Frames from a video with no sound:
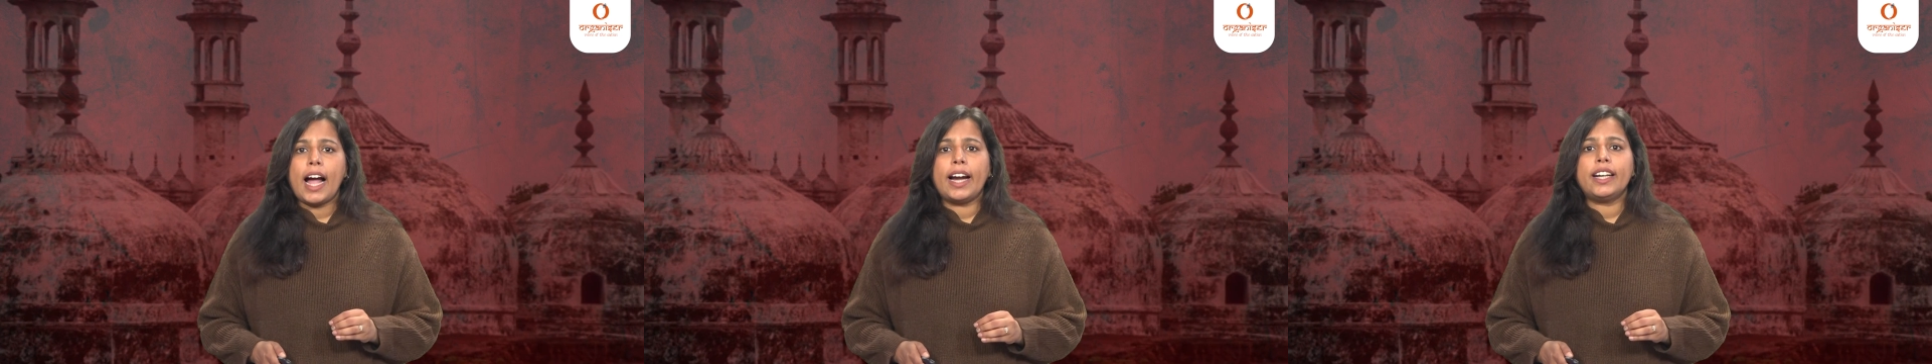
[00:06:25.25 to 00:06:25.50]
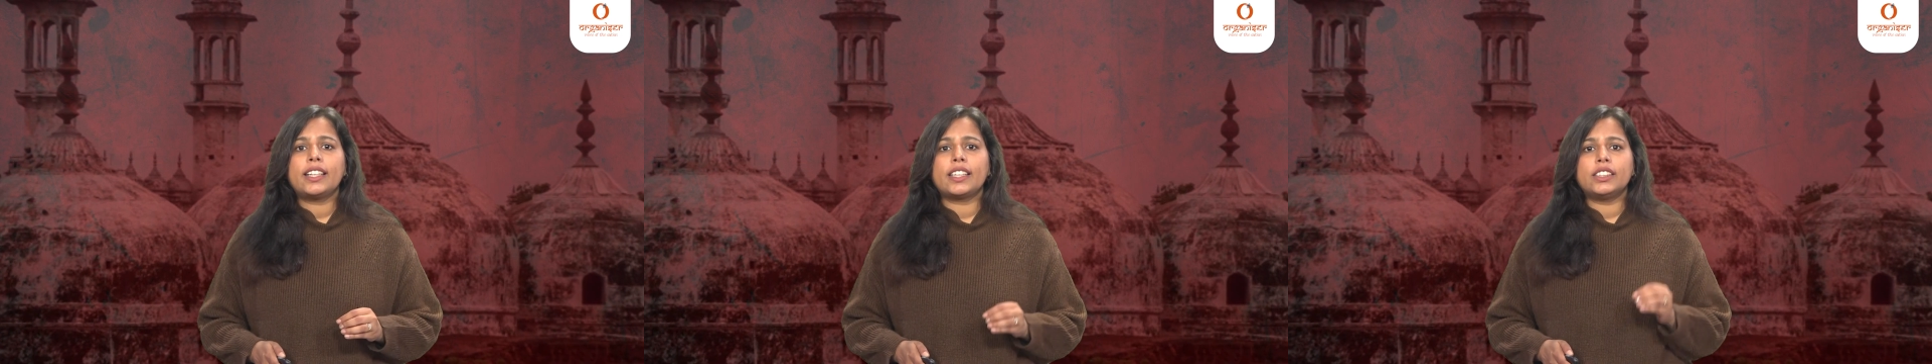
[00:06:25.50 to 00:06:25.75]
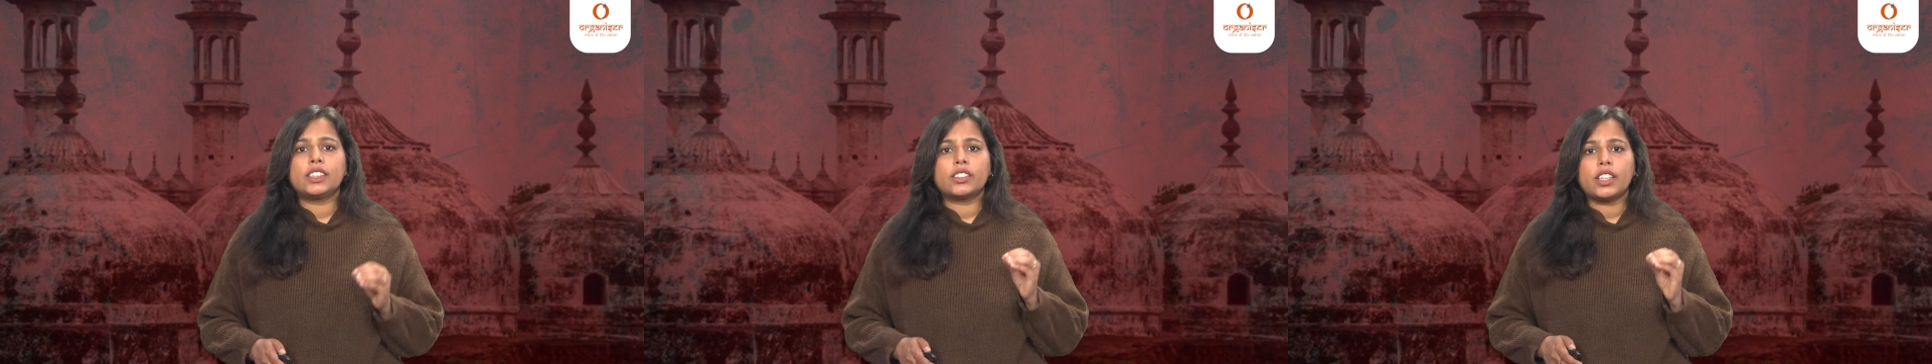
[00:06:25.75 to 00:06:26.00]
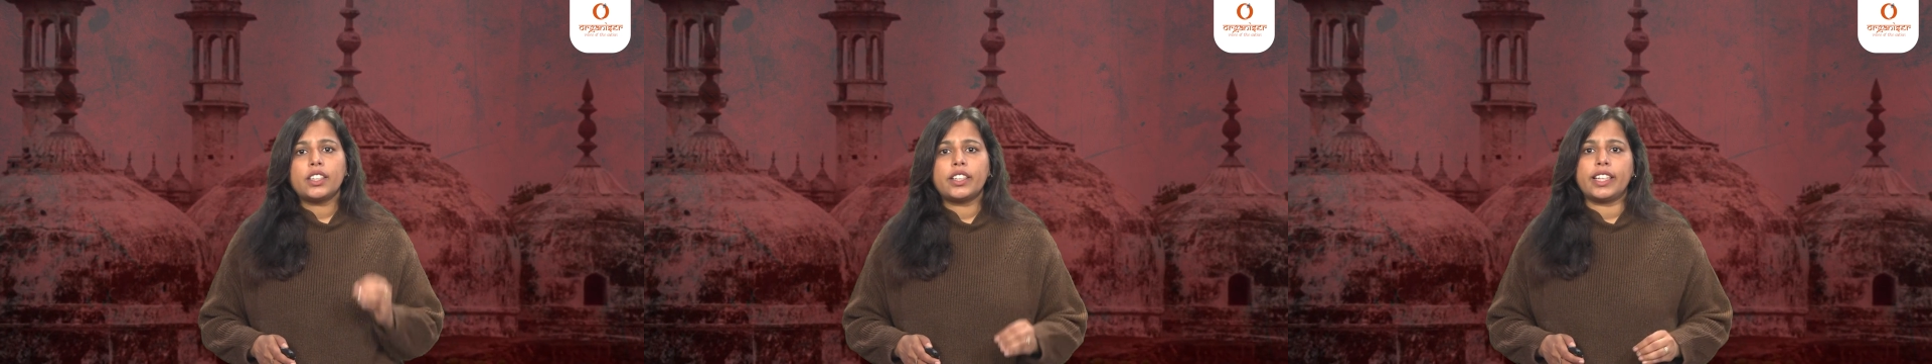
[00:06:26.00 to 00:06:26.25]
and
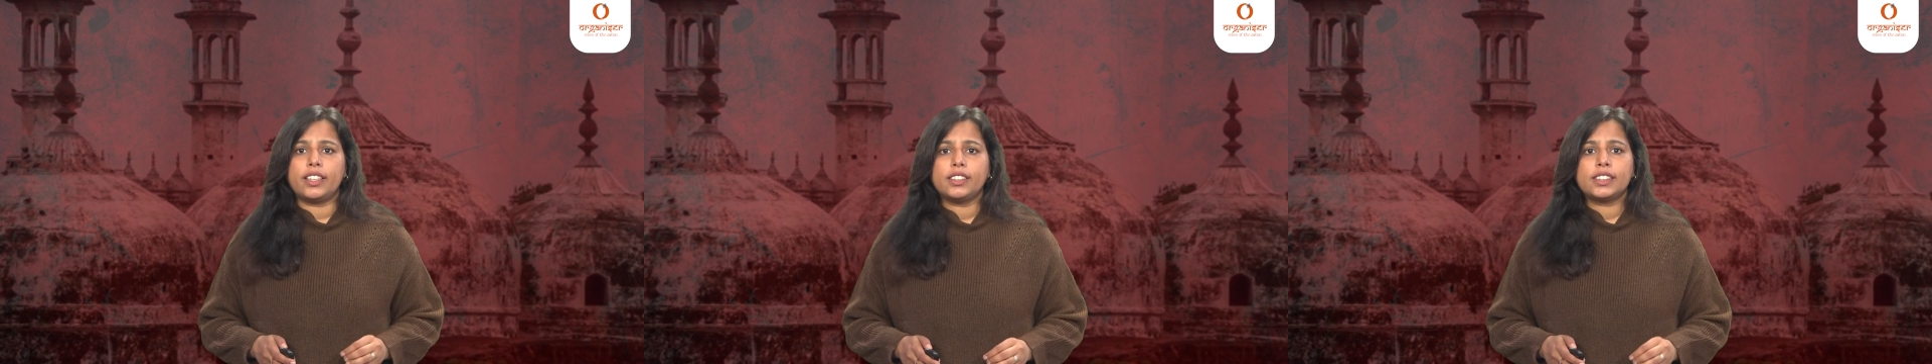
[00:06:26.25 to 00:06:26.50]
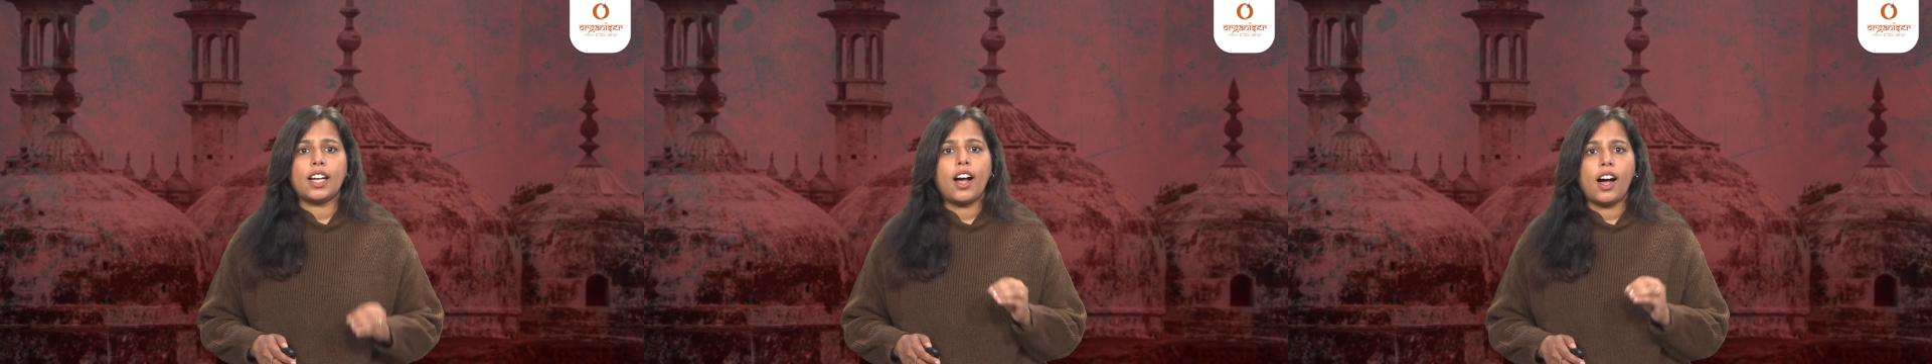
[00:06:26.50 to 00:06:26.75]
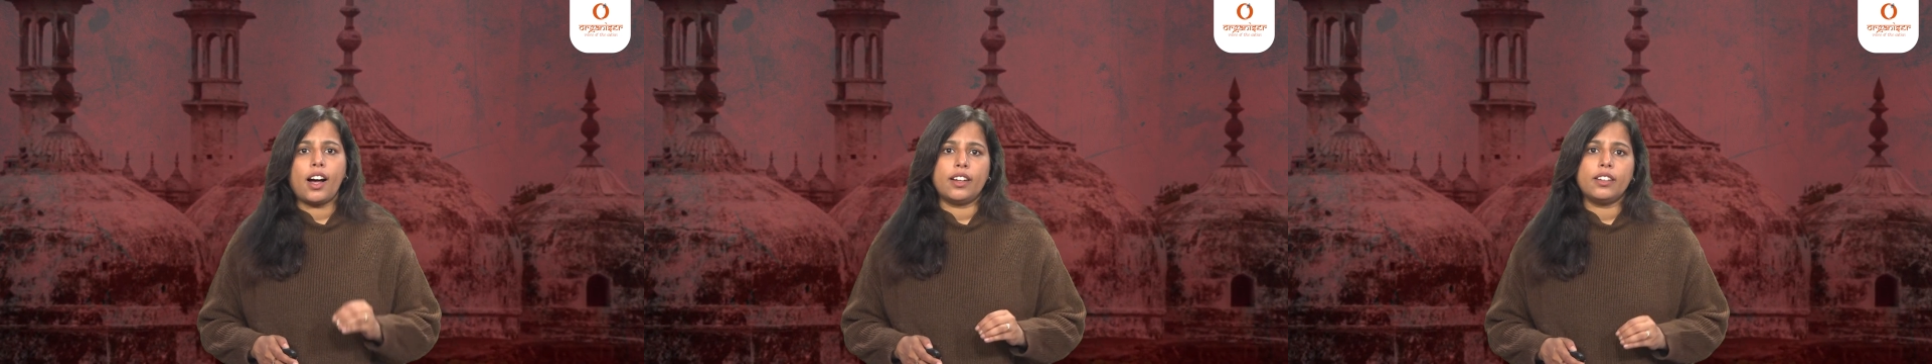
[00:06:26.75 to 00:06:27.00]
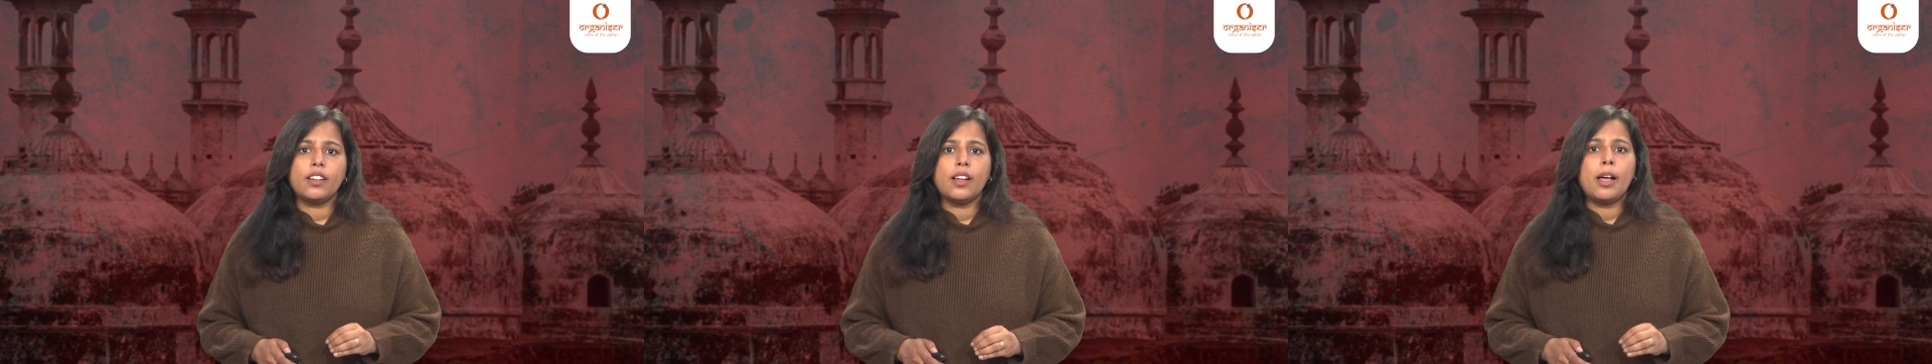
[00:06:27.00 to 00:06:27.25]
constructing
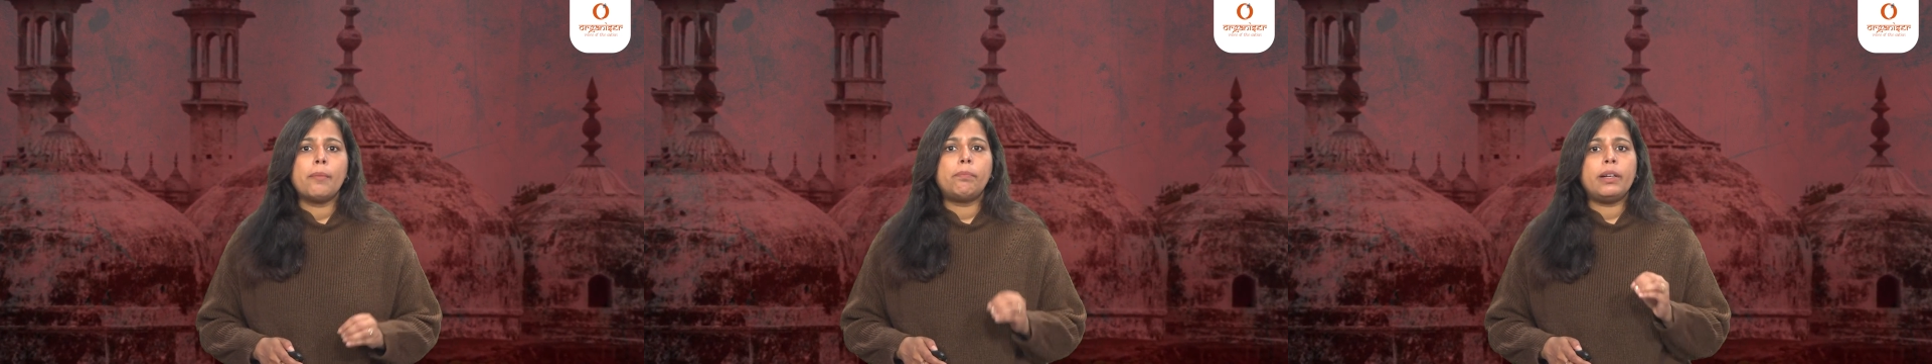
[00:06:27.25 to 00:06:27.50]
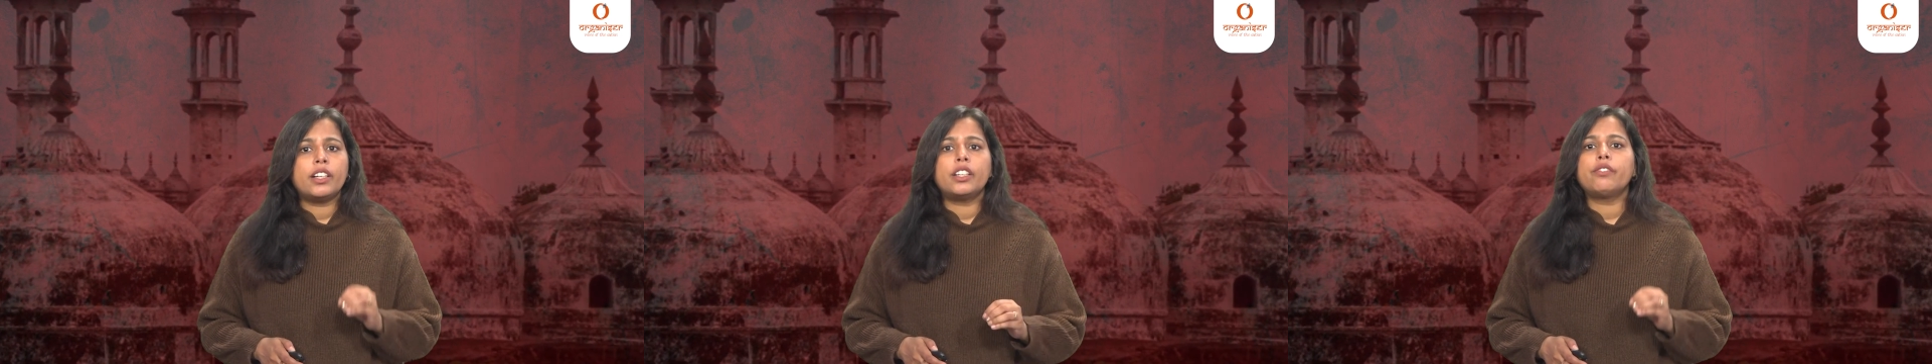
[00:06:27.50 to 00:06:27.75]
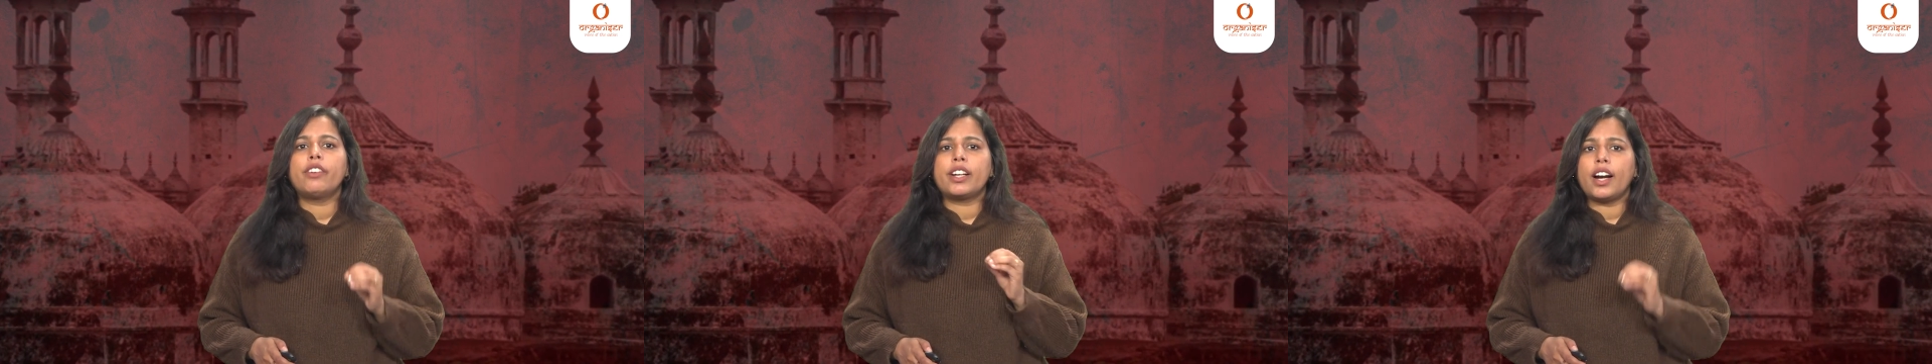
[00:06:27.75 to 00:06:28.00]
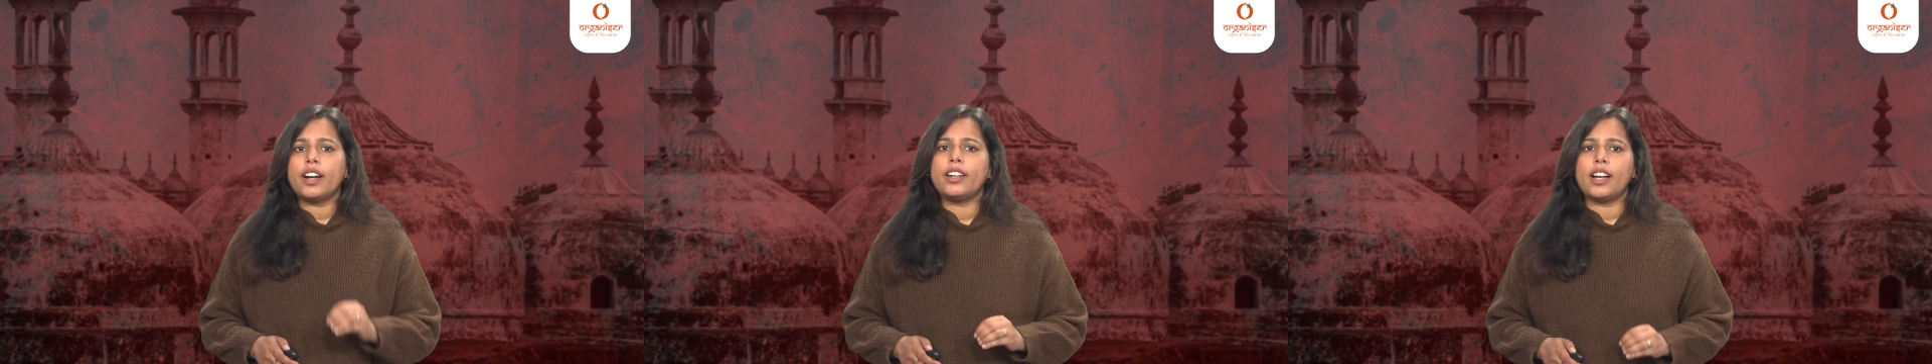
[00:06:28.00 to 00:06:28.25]
sahan, pillared
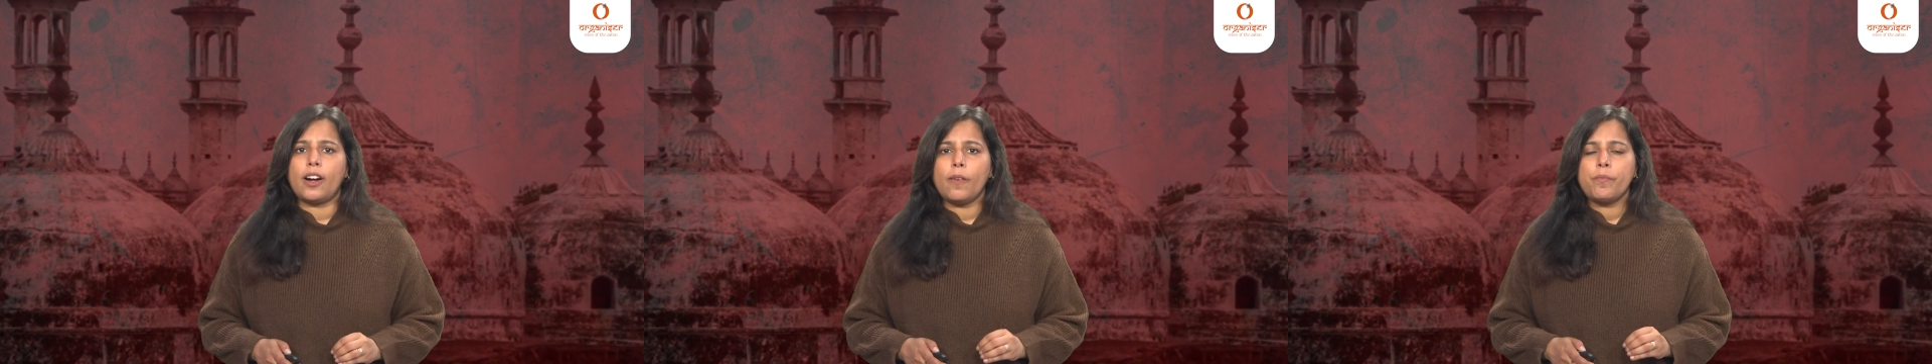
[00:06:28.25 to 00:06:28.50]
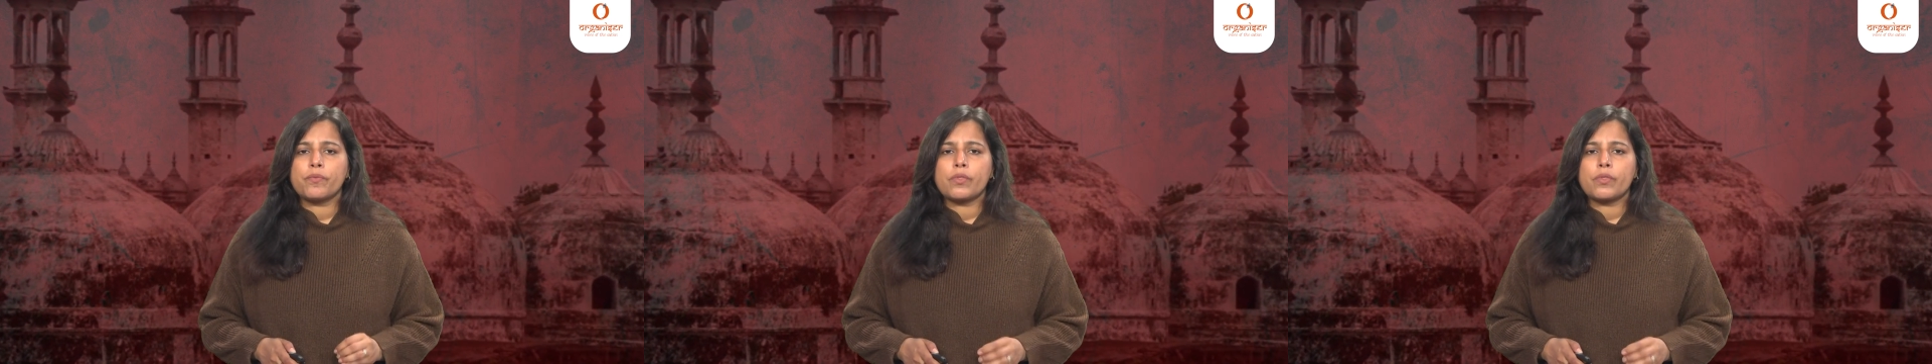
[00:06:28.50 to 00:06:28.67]
veranda,